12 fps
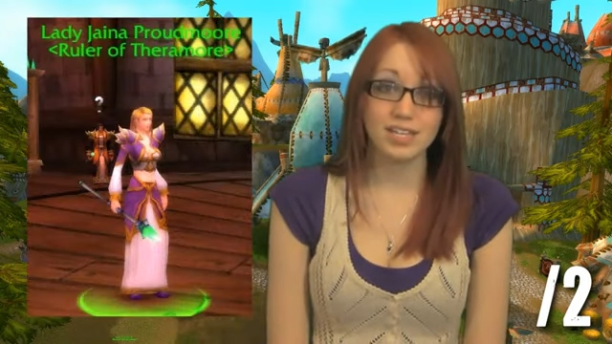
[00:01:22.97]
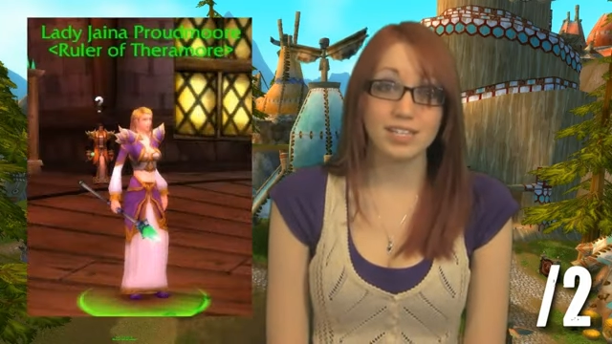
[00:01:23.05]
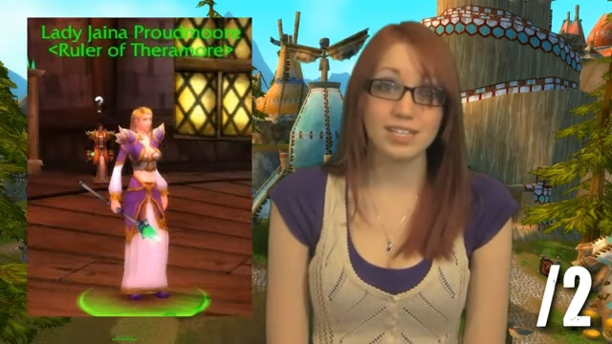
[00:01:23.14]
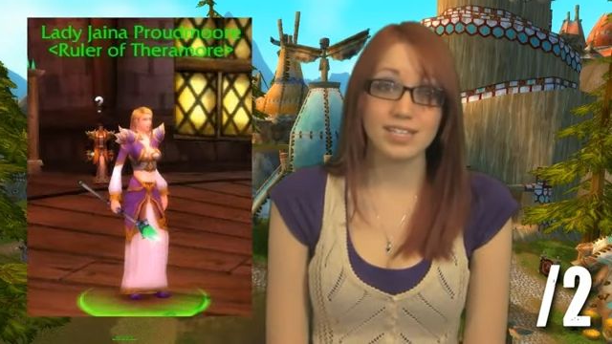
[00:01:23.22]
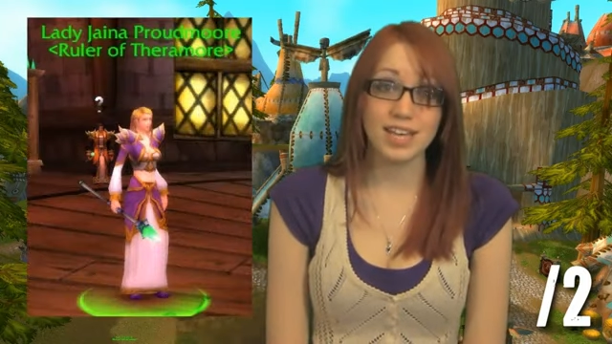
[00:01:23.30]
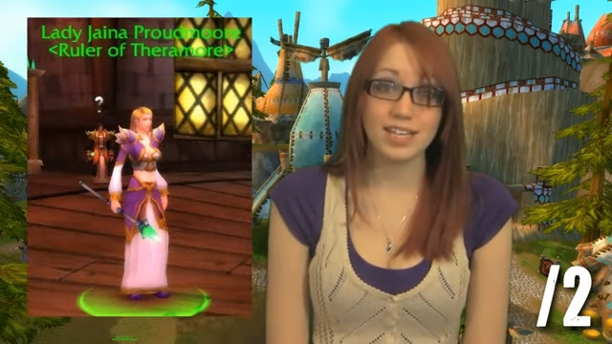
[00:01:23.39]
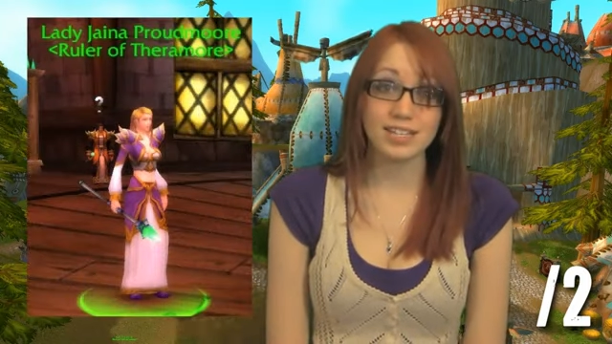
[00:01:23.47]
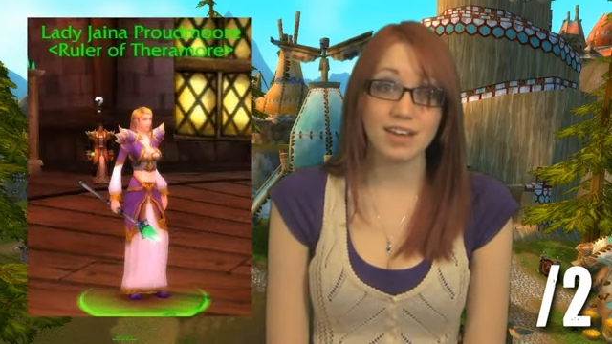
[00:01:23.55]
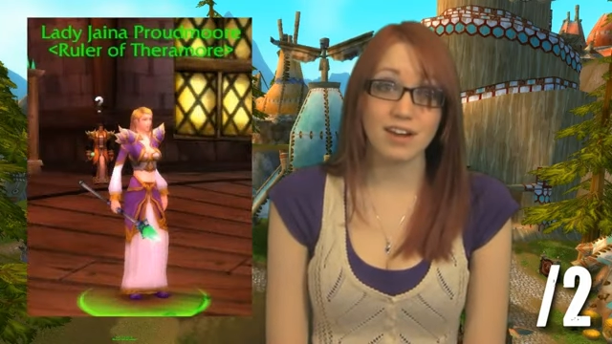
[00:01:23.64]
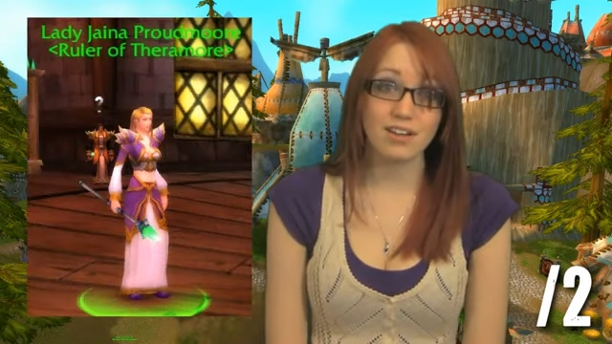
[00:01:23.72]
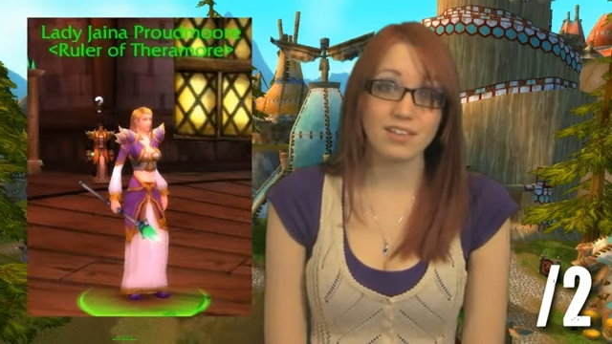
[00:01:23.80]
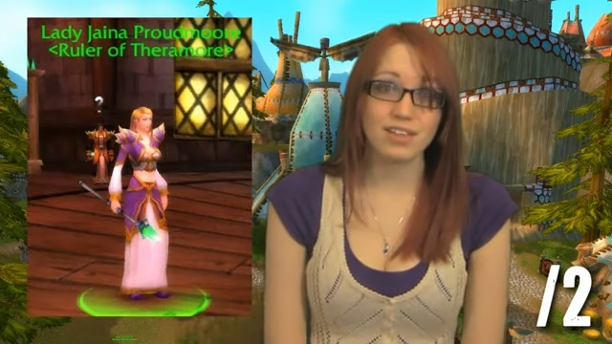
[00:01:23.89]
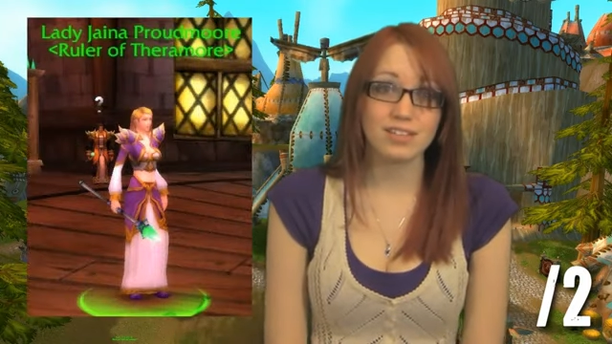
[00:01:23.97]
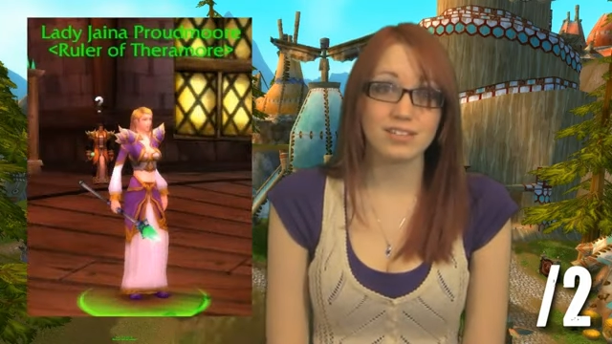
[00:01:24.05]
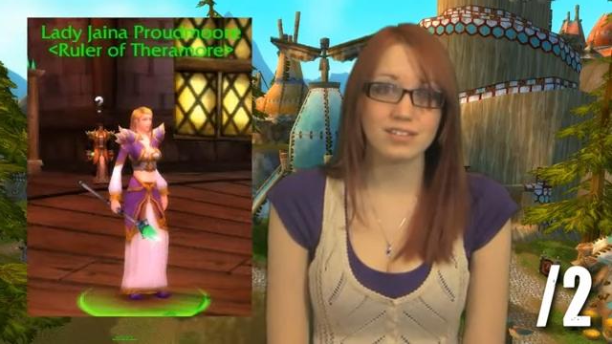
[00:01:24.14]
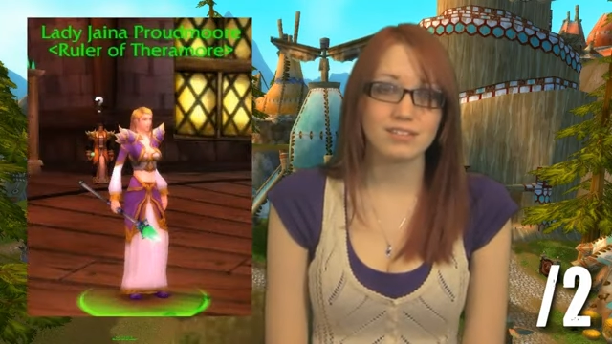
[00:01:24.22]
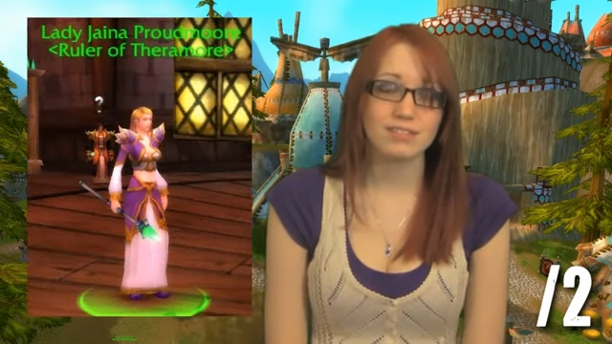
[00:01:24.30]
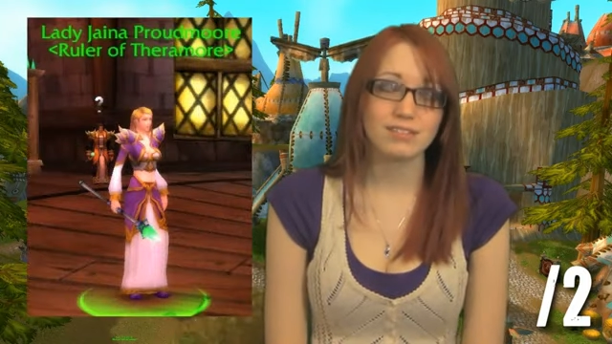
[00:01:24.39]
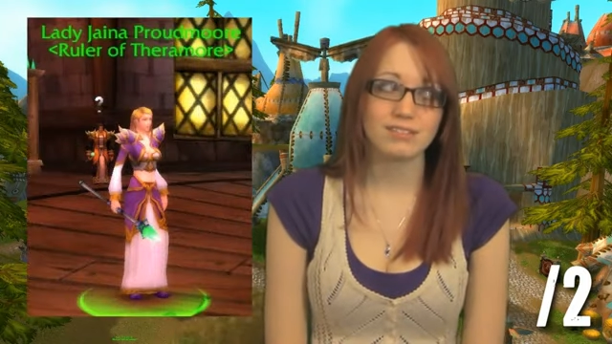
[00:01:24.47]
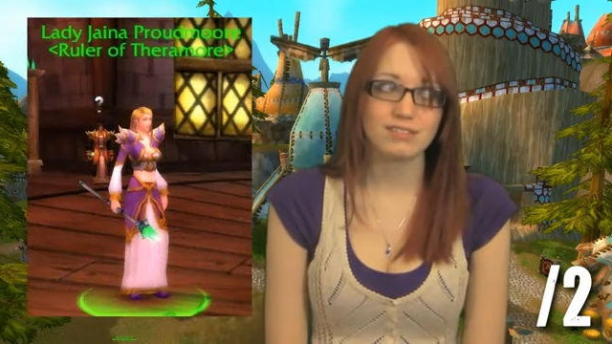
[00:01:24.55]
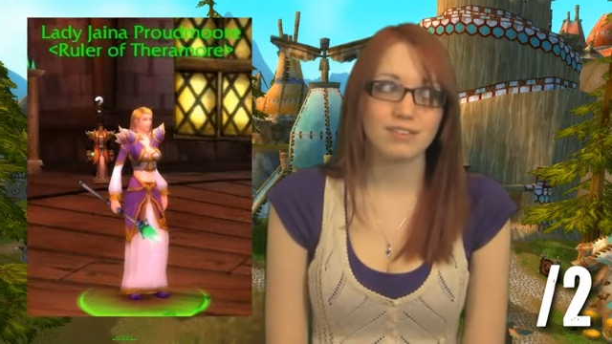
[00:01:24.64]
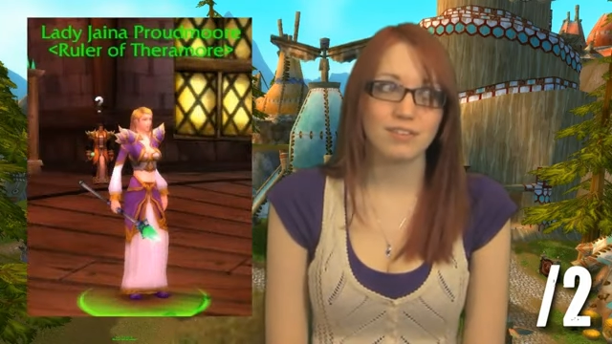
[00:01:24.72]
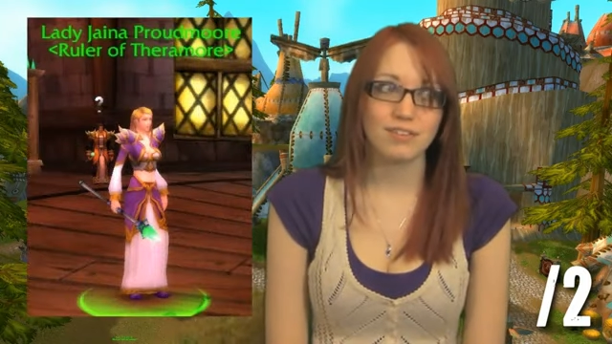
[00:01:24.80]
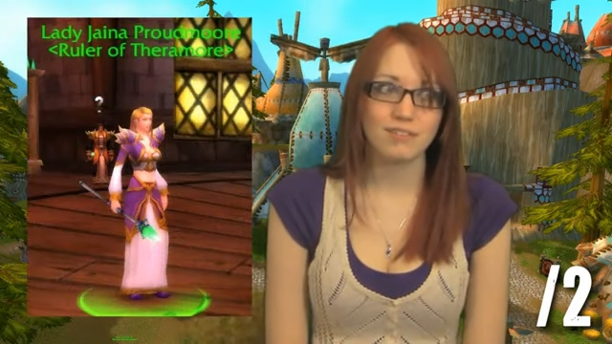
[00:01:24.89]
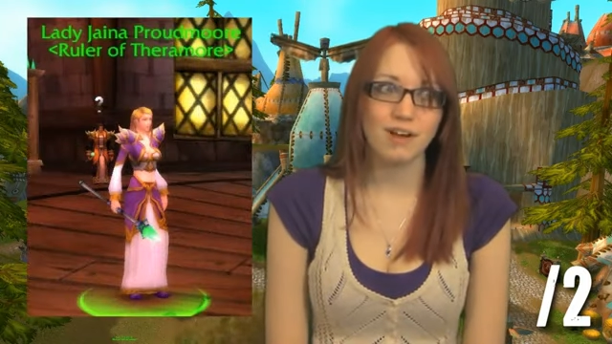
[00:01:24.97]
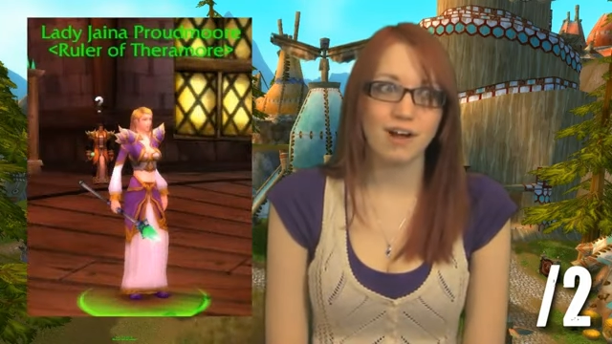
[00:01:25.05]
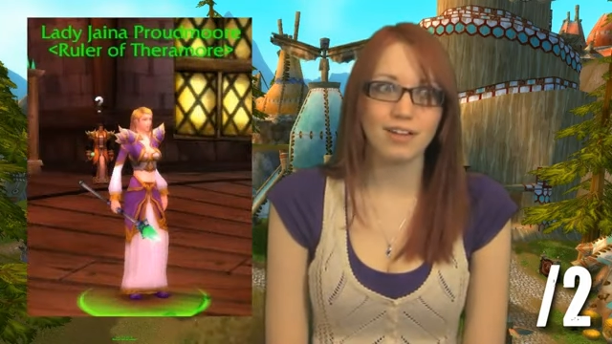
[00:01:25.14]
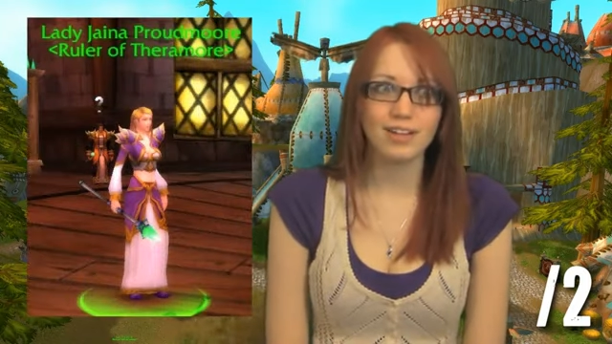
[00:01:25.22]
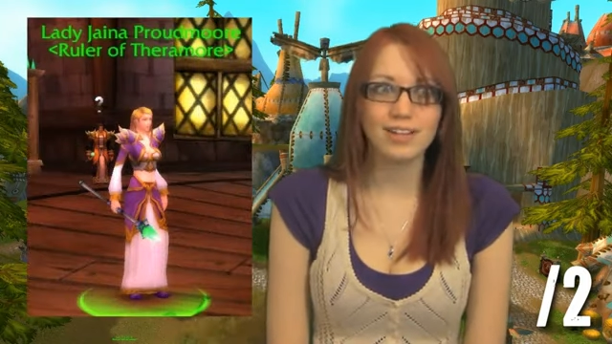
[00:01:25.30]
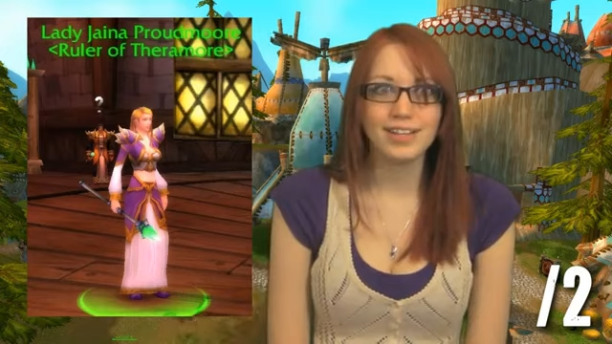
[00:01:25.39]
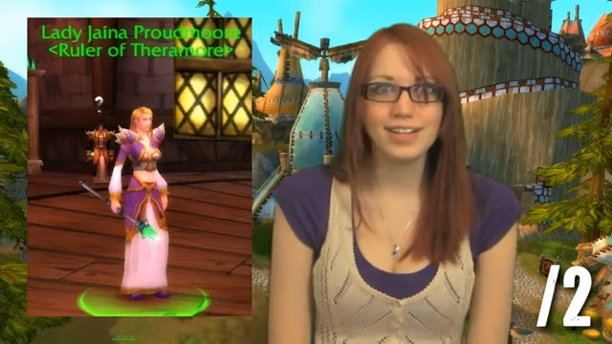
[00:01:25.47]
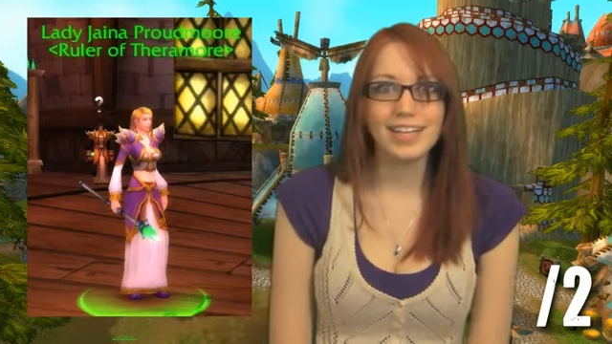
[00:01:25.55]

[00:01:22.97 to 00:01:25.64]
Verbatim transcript: Just ask Arthas, or Thrall.